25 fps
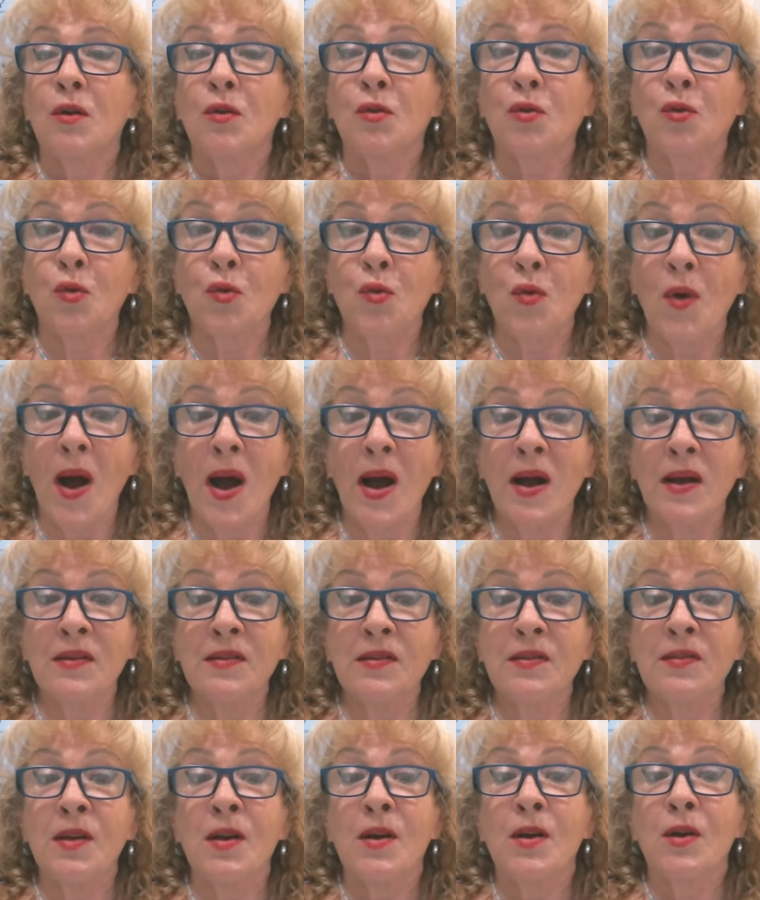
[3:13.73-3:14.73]
to
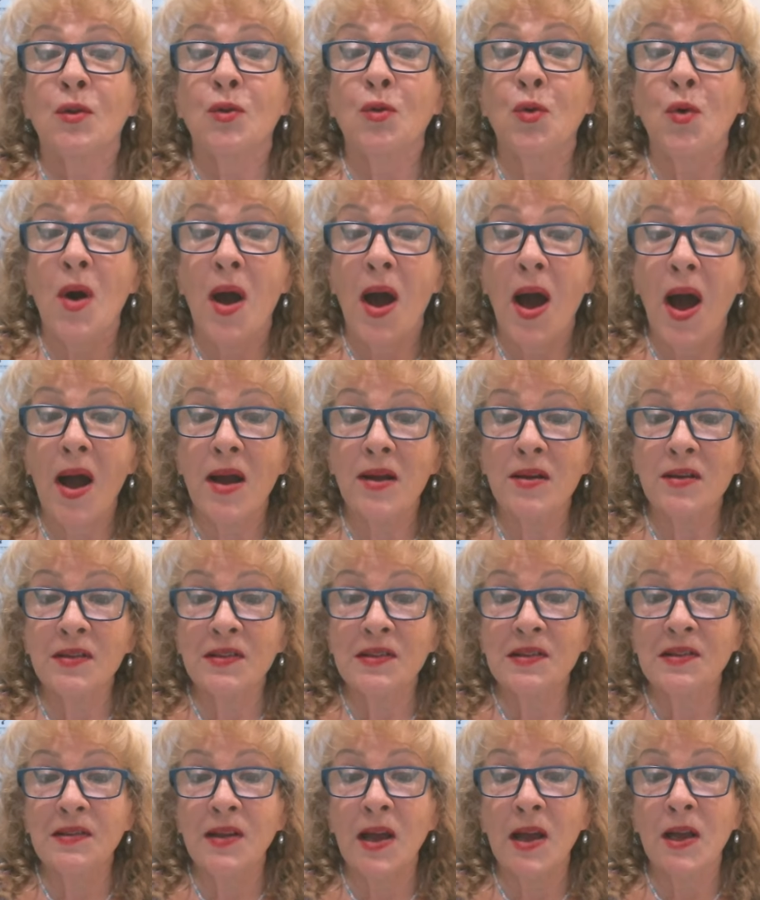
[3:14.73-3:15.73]
rise to a higher
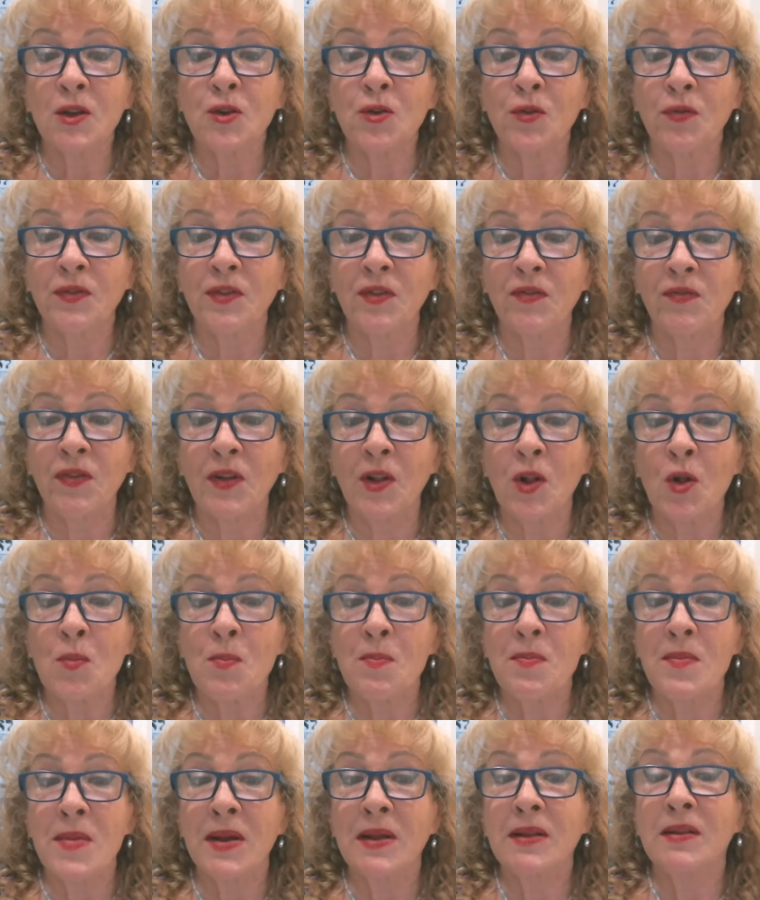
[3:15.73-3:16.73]
stage of
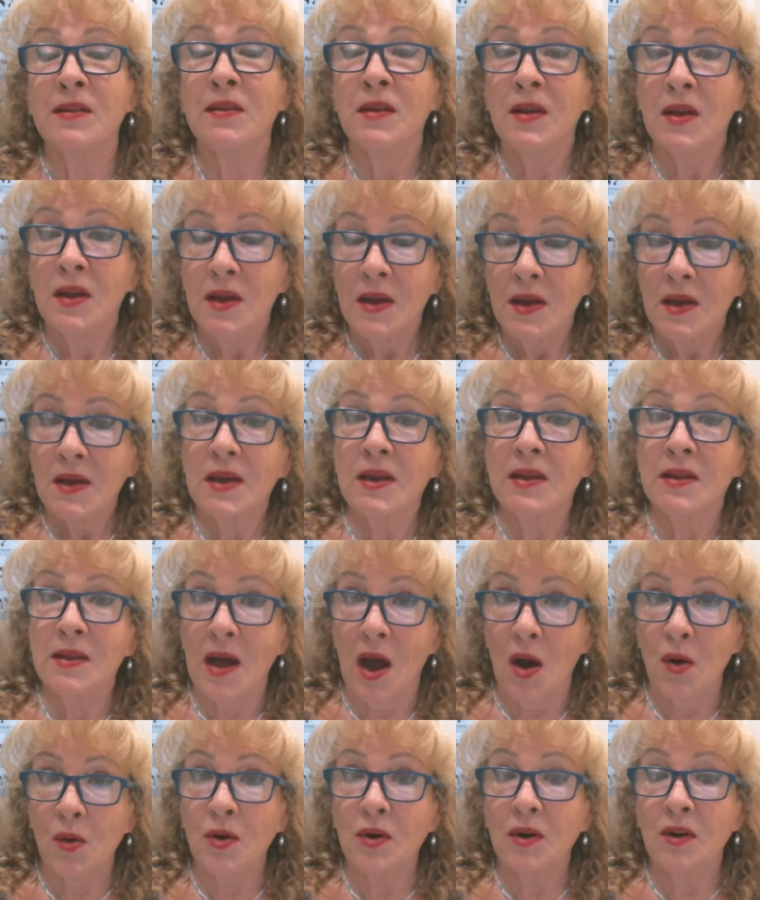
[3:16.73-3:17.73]
development in
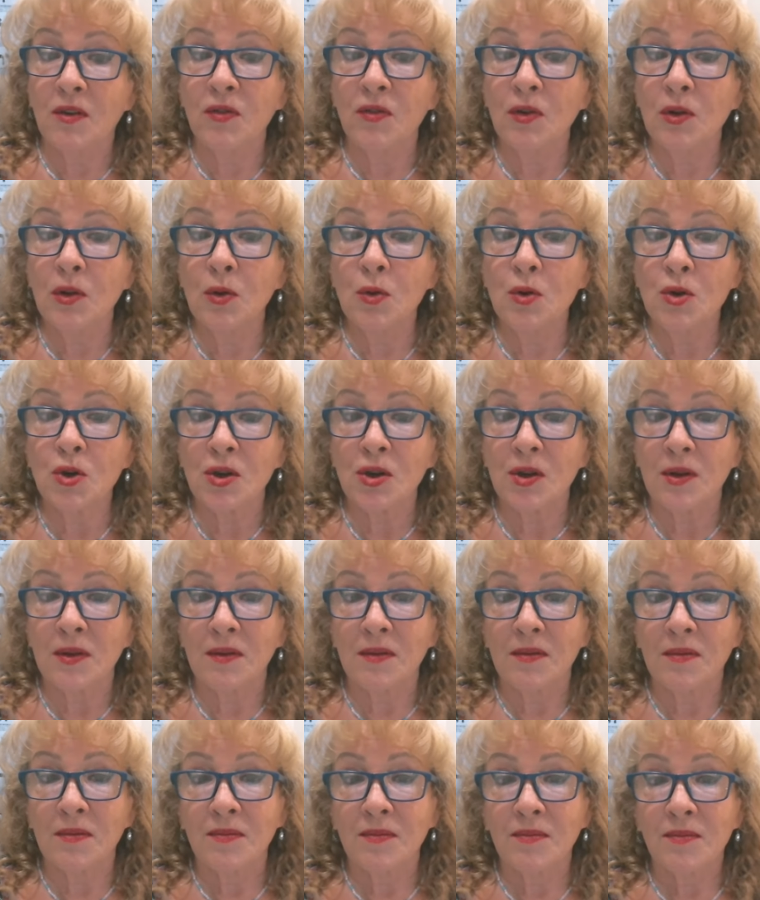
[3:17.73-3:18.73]
our evolution.
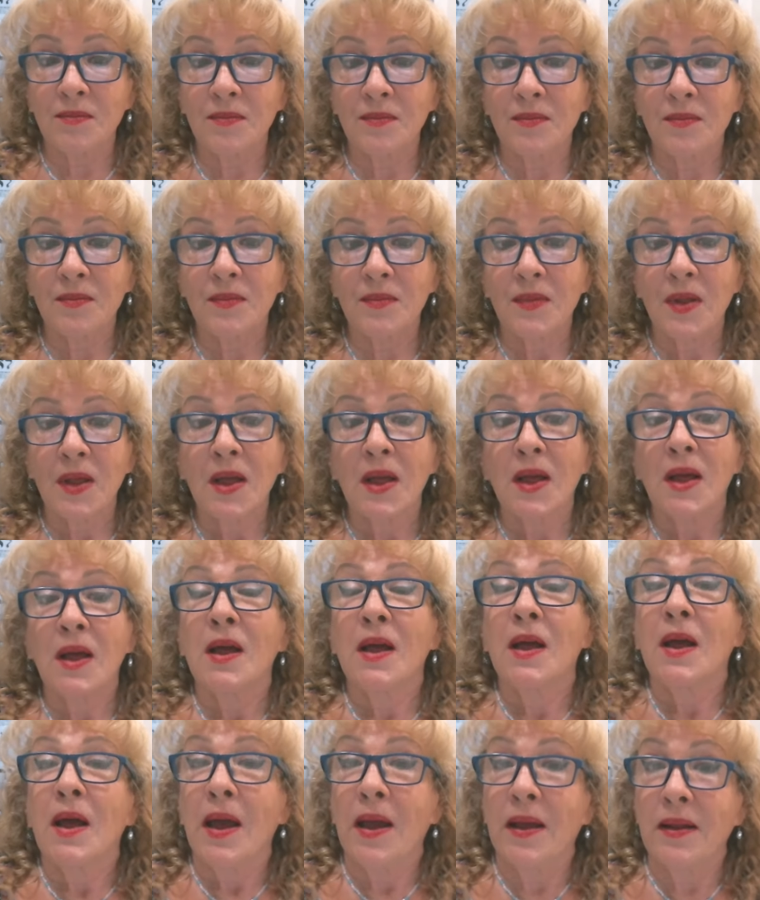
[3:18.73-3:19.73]

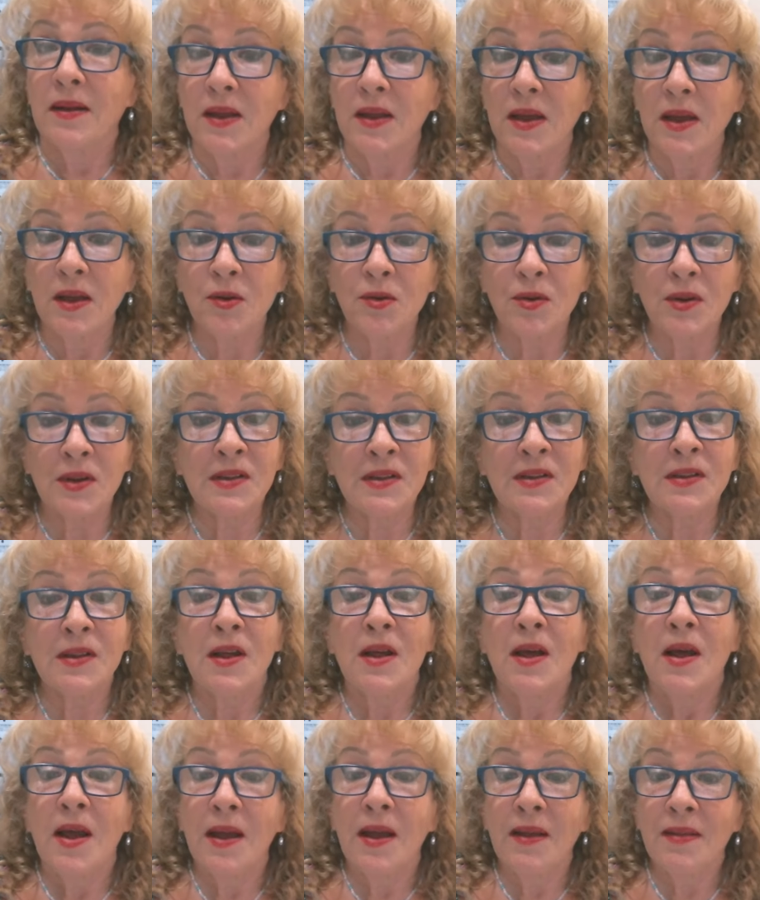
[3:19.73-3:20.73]
And here is
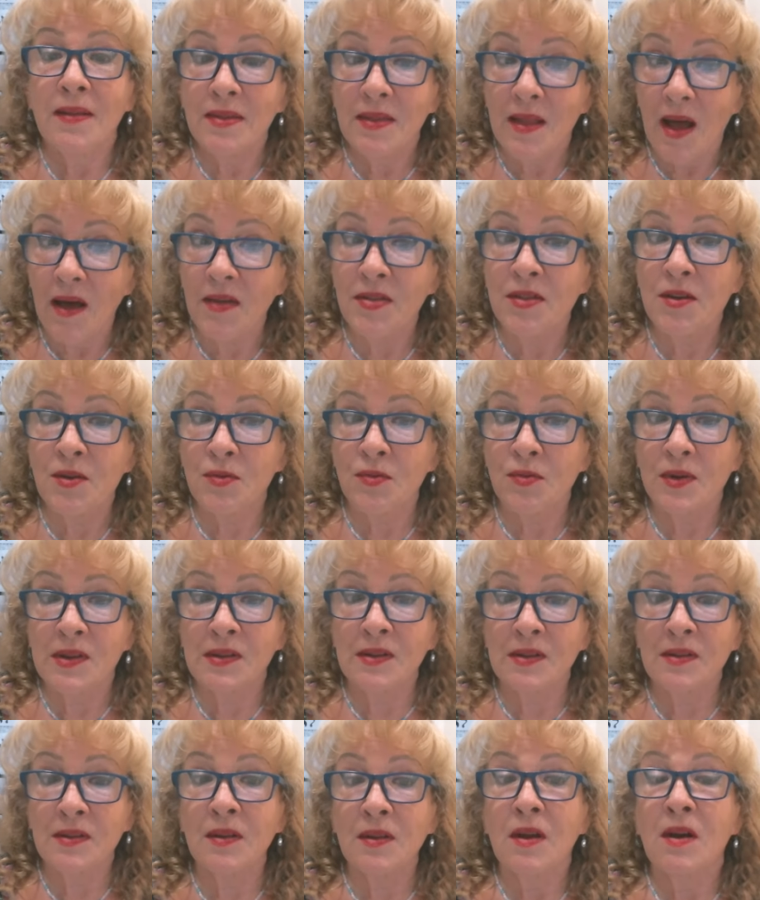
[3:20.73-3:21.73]
another
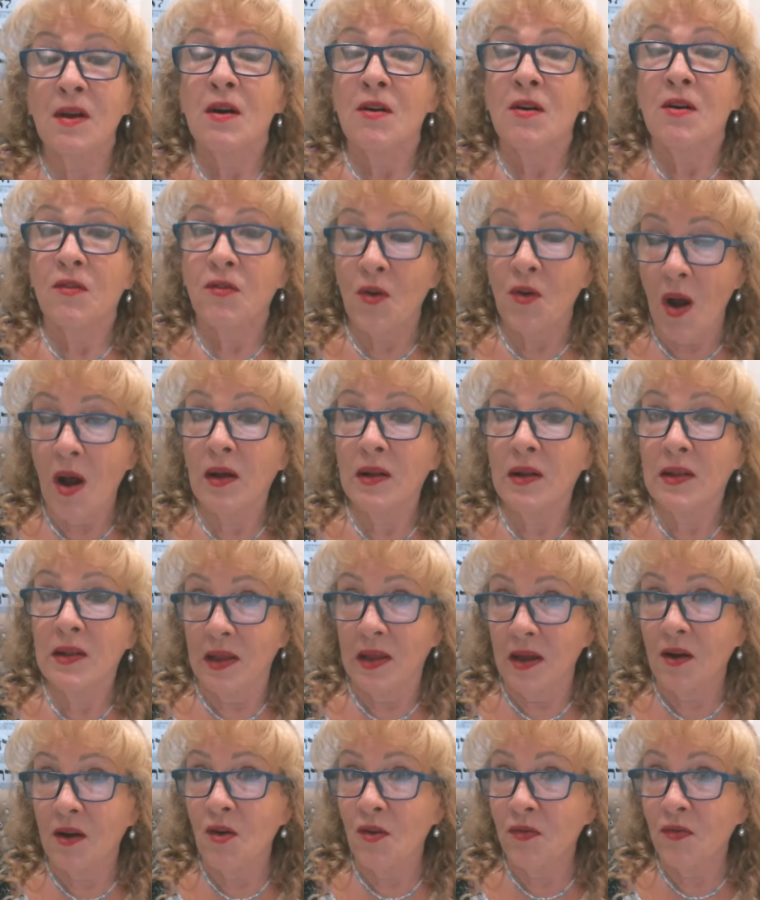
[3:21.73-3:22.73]
reason for our
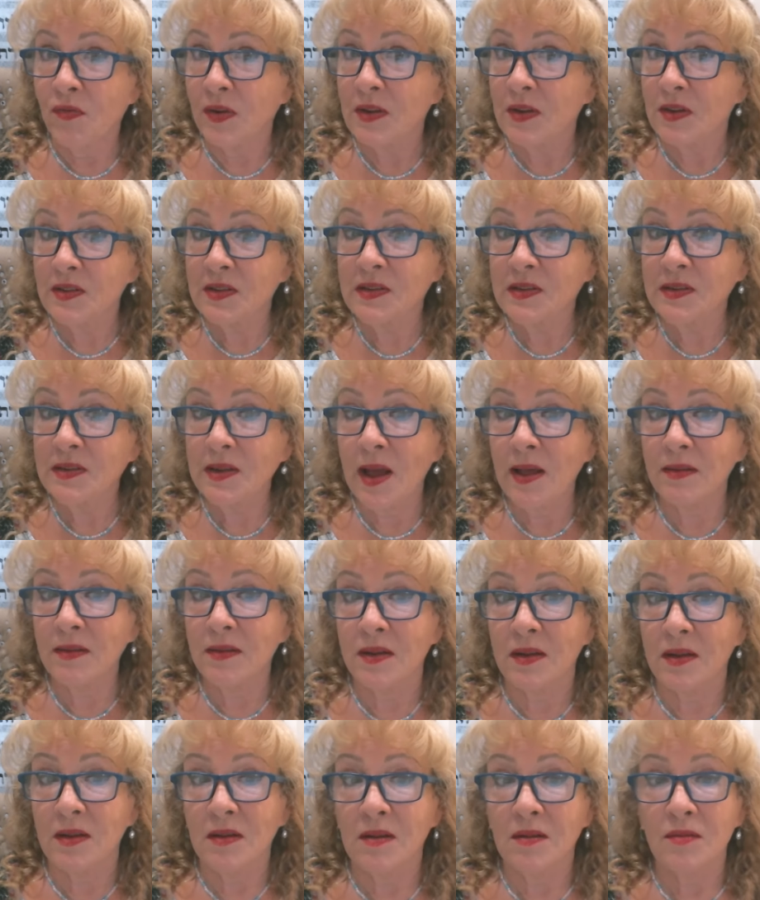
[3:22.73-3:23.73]
lack of
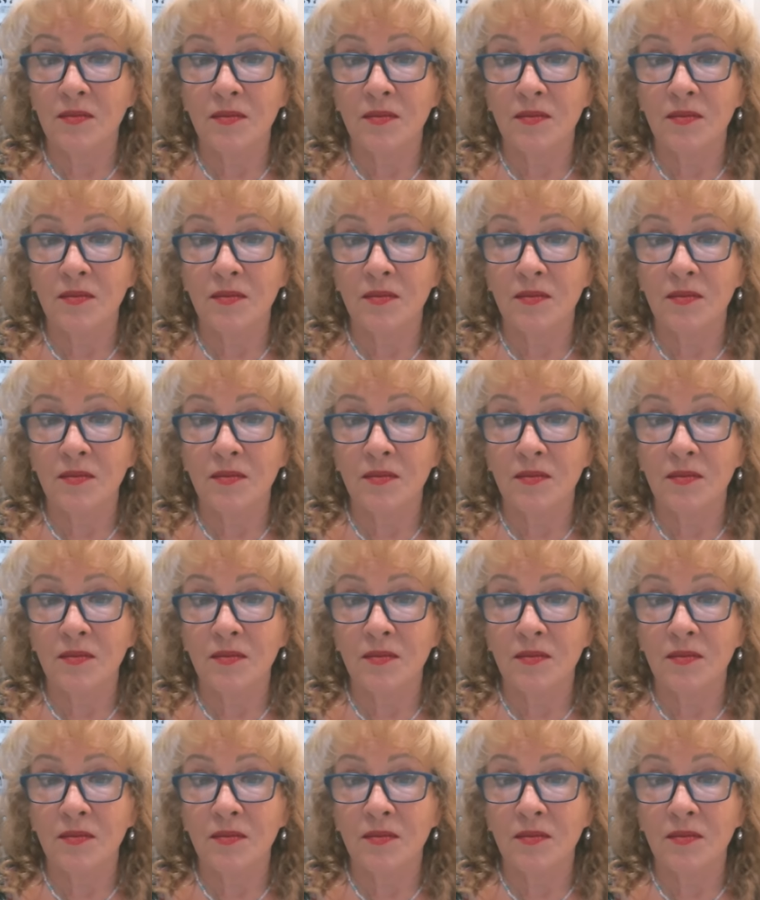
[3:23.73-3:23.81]
understanding.